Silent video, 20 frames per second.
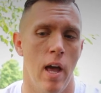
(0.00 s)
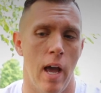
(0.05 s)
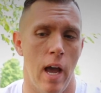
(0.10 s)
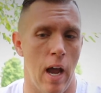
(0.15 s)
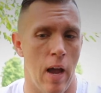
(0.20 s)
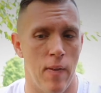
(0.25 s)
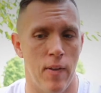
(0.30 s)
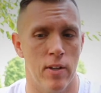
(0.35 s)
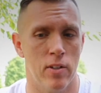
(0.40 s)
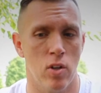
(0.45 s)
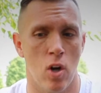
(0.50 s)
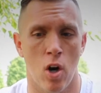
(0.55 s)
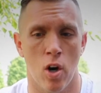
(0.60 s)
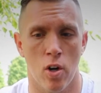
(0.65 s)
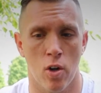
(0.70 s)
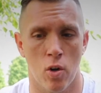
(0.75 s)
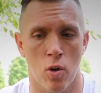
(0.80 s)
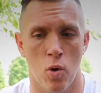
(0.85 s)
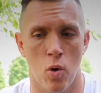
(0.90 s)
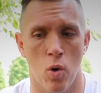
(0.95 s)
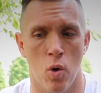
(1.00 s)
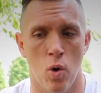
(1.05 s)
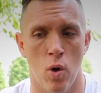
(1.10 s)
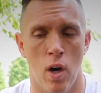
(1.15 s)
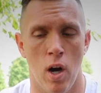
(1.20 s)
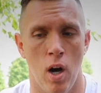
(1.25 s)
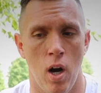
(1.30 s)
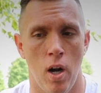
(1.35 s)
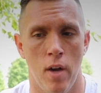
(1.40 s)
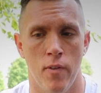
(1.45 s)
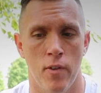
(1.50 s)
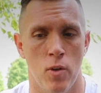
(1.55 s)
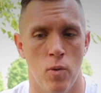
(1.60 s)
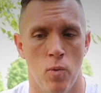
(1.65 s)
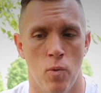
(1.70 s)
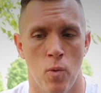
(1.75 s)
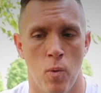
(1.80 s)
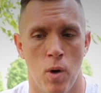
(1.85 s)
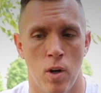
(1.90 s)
and this article uh, in the, the,